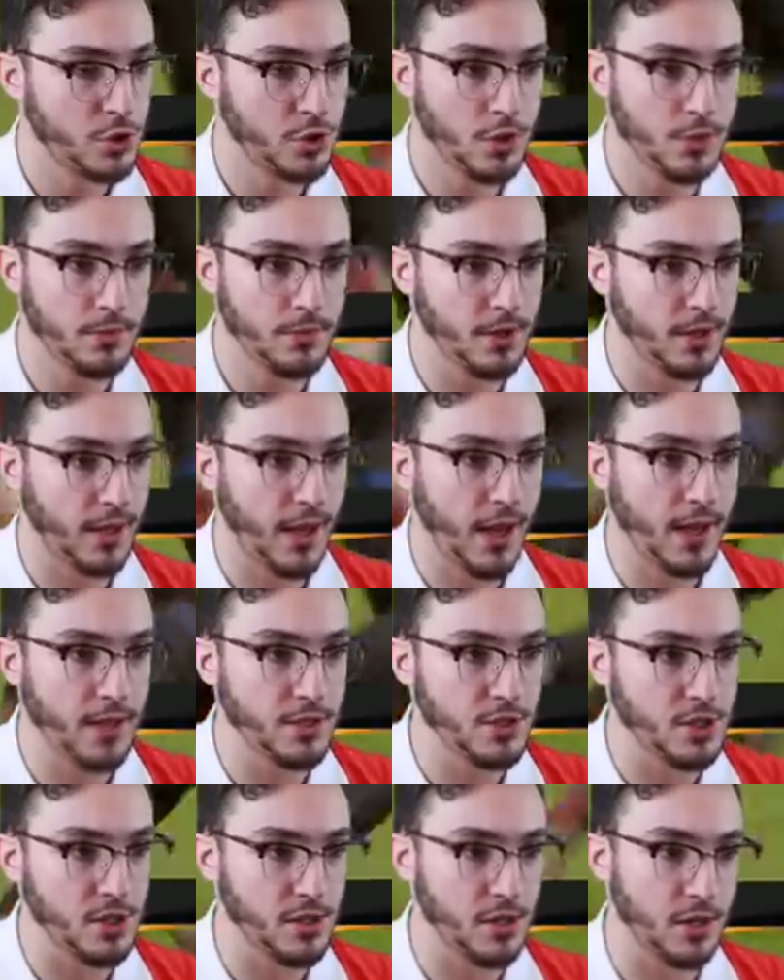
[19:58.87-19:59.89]
Should have been a
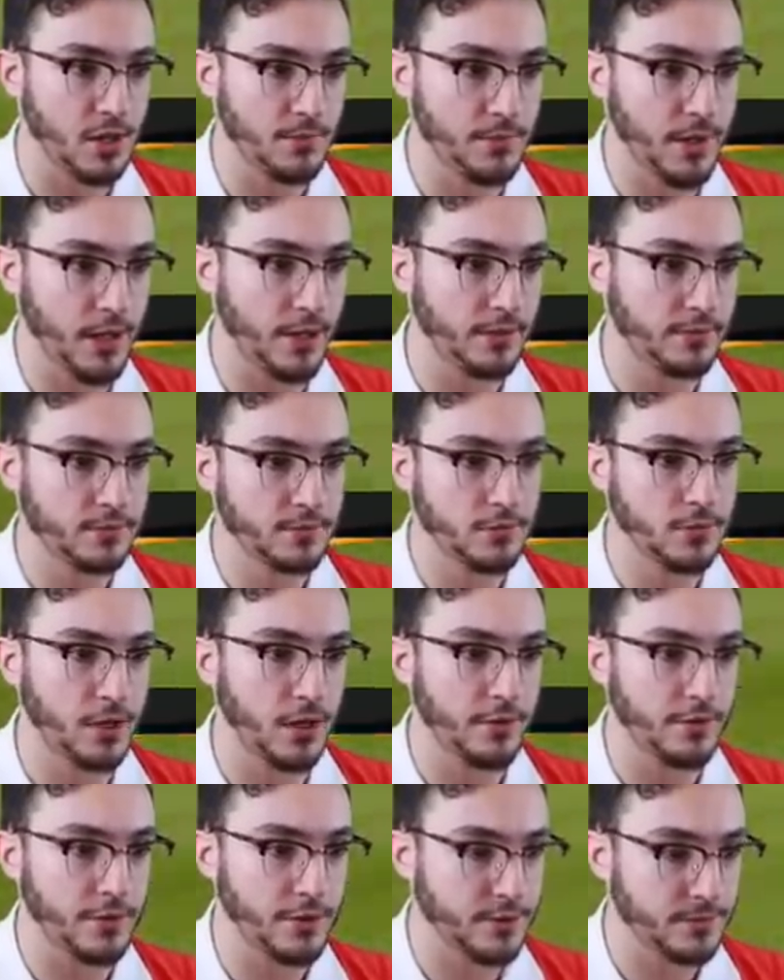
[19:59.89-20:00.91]
kanji there, but
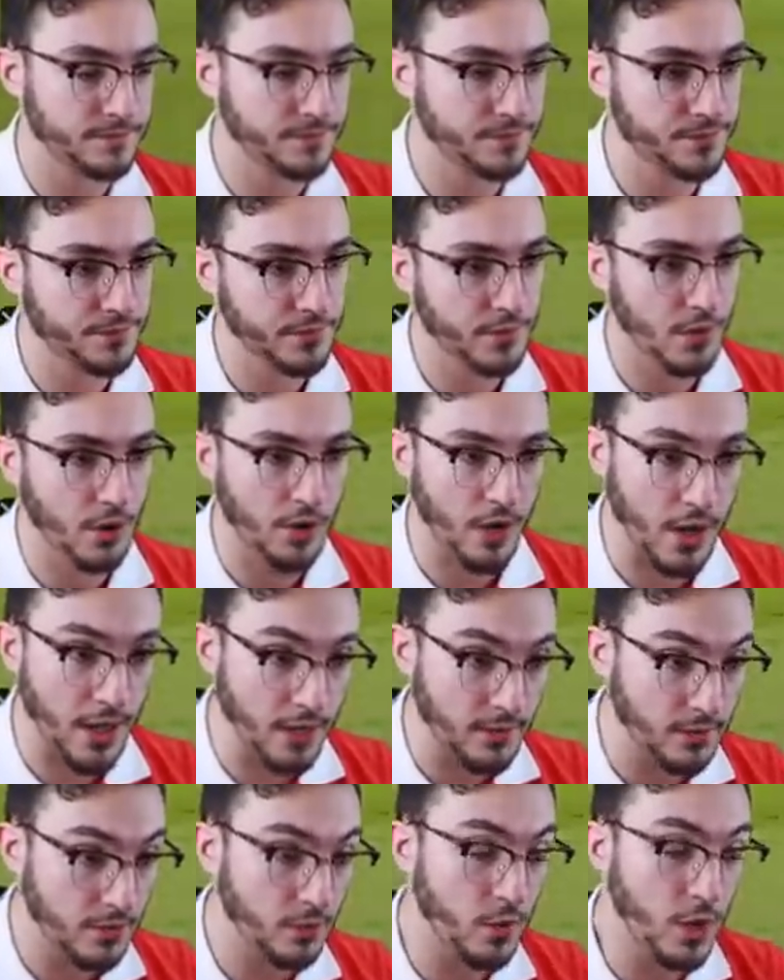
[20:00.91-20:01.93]
whatever. All
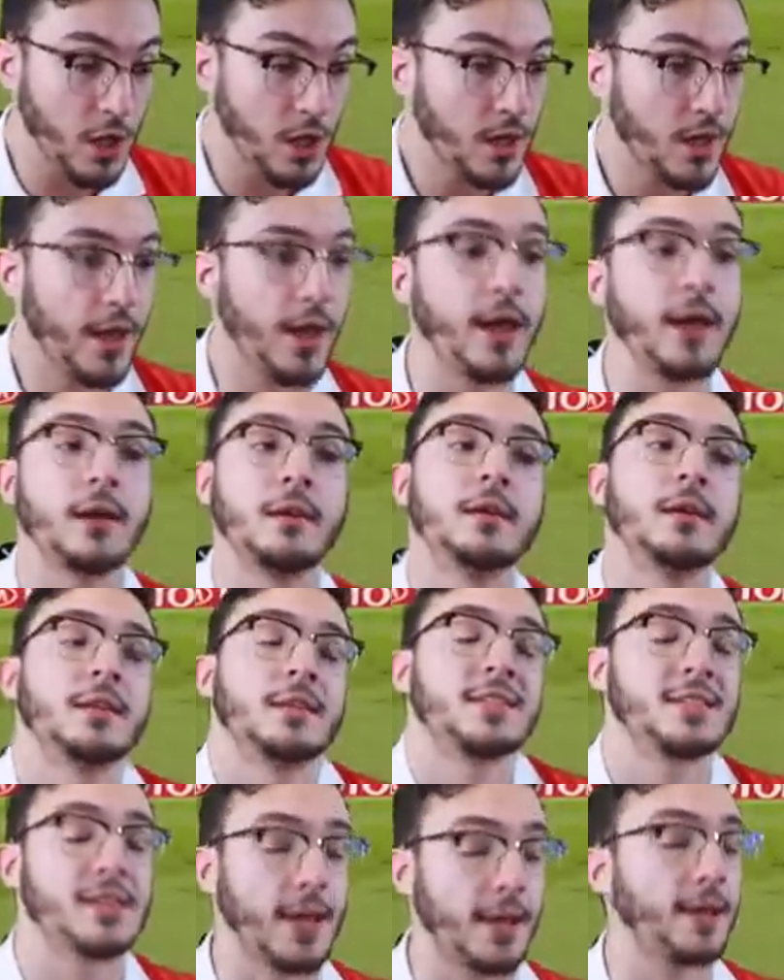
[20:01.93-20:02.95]
right. Well, hey,
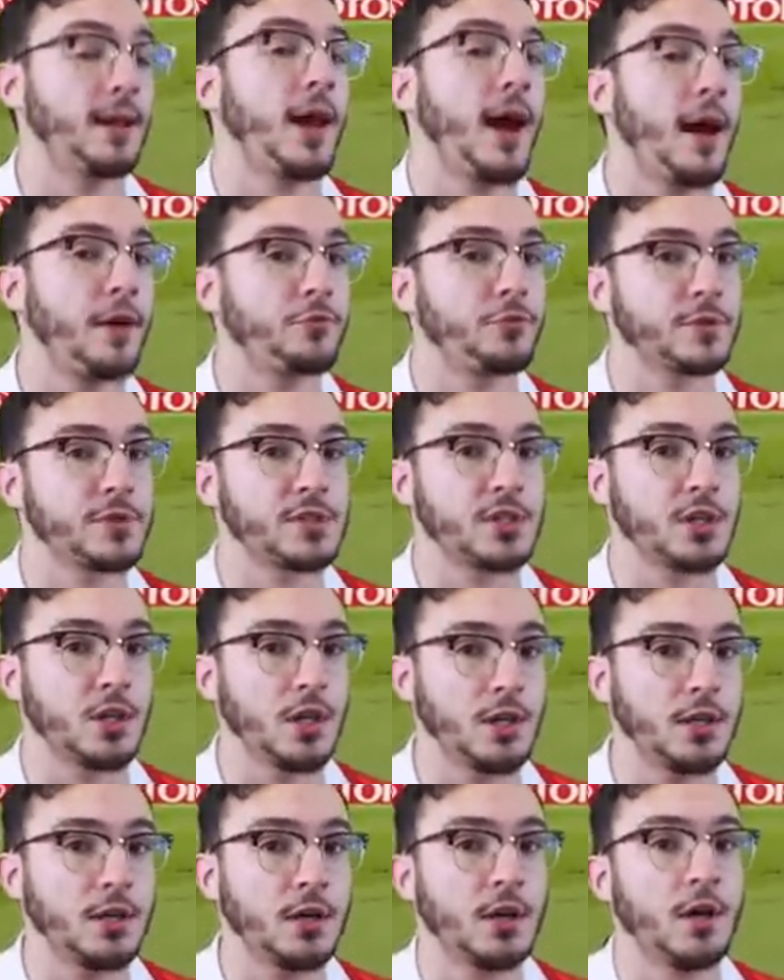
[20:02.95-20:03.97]
the second half was
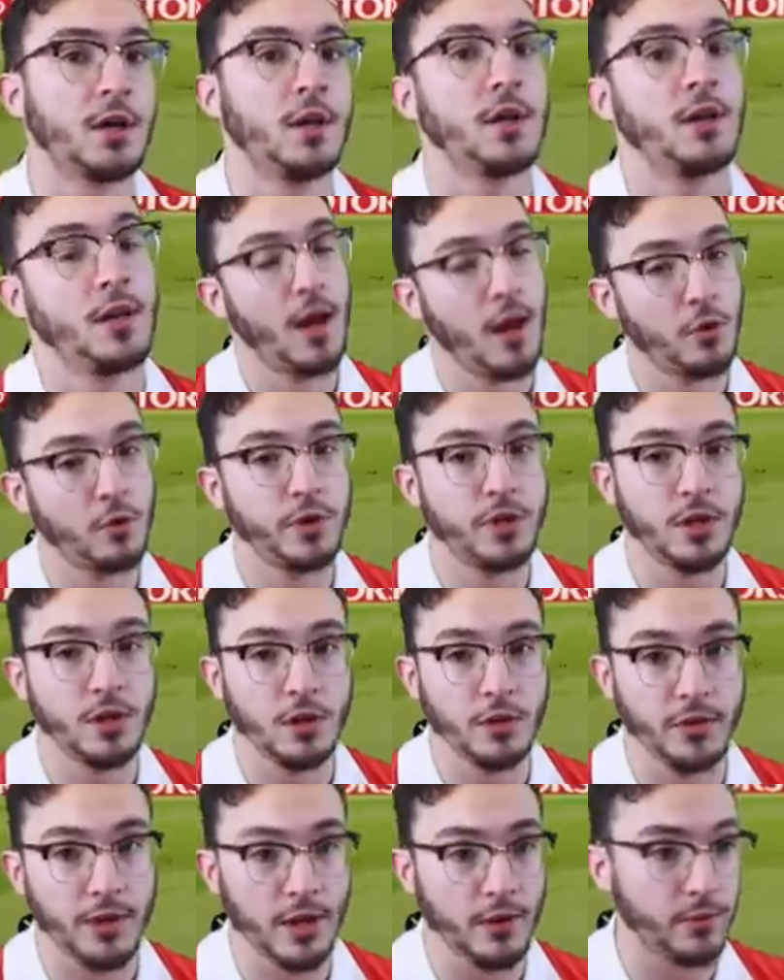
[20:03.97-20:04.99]
good. Now we
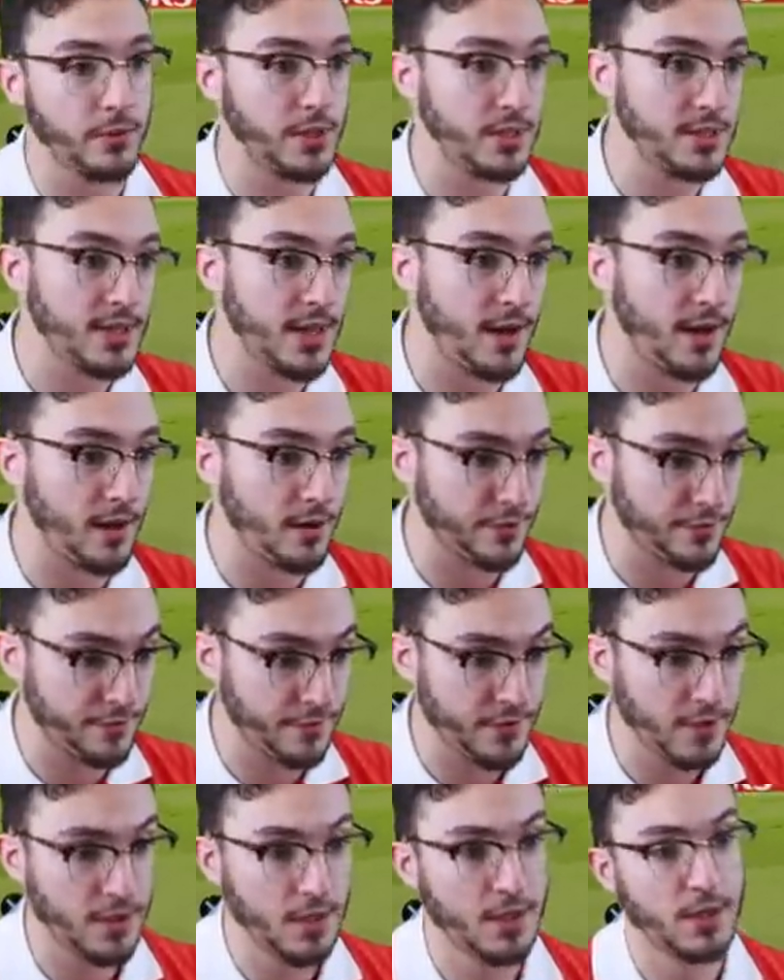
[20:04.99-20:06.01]
know that we need to
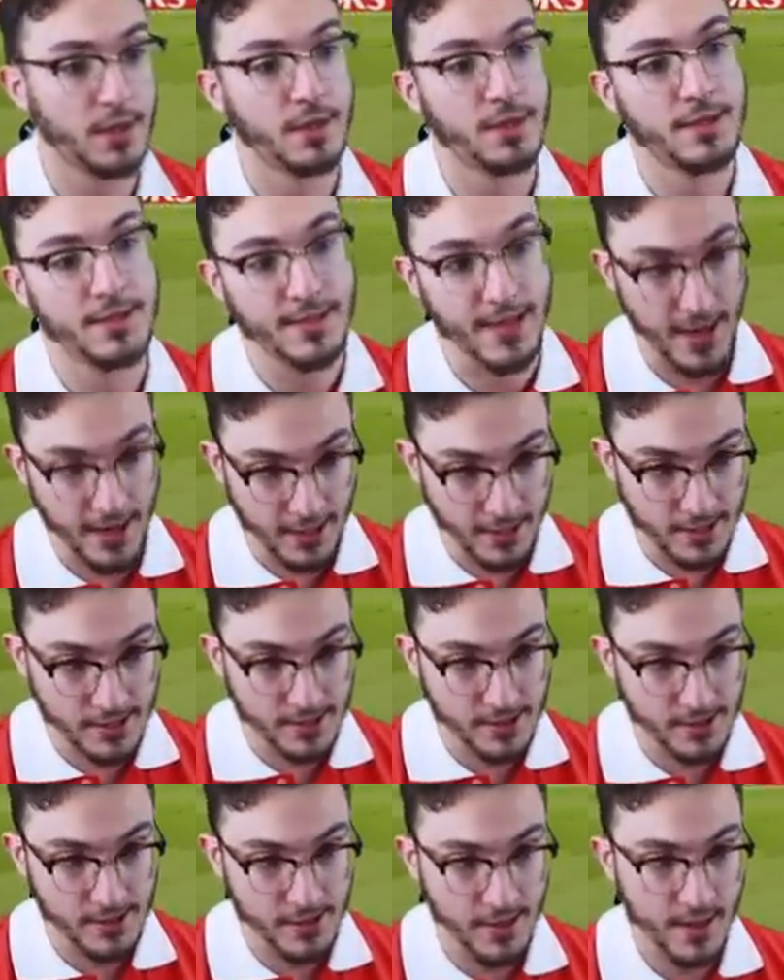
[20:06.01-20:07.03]
have
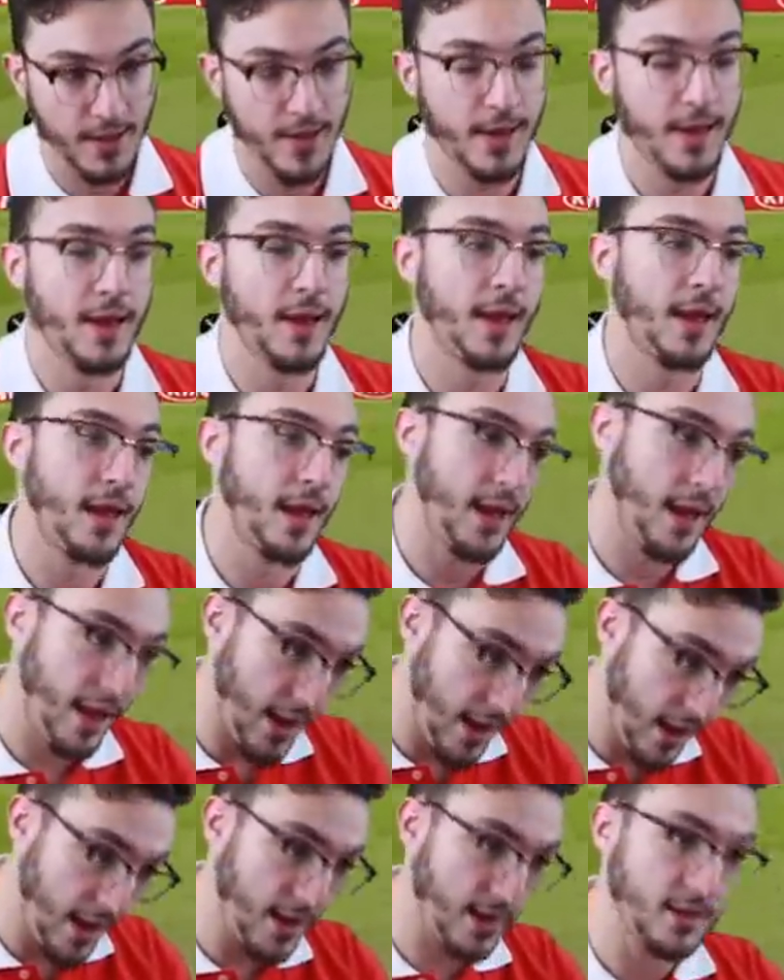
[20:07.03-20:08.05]
Dennis
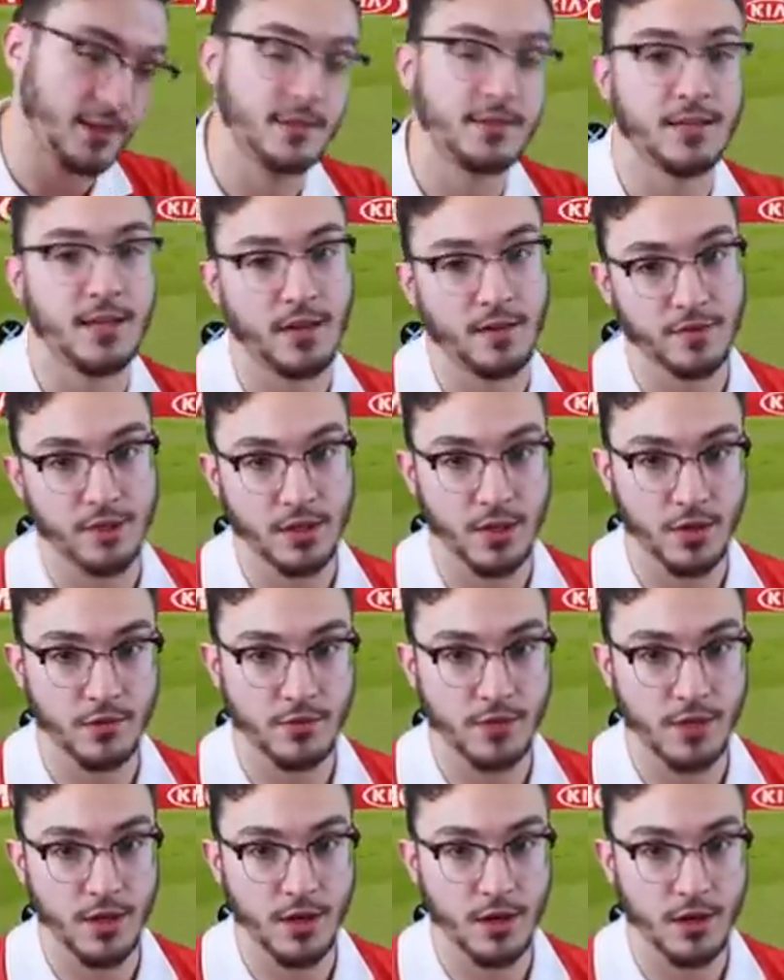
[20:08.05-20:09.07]
and David
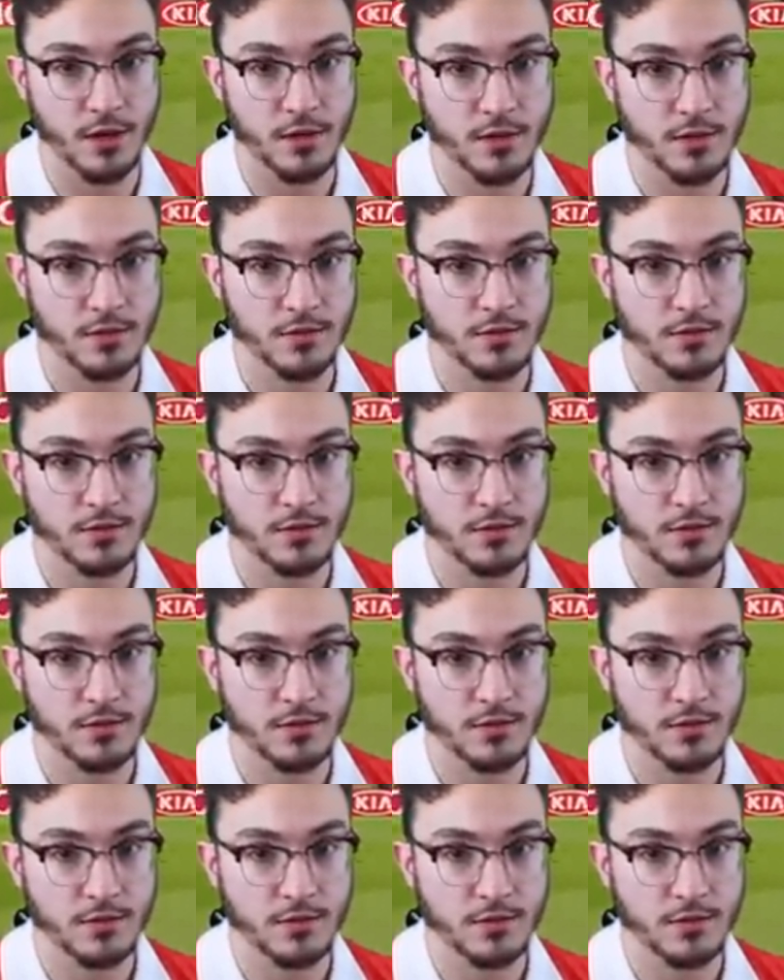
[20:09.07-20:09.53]
out there.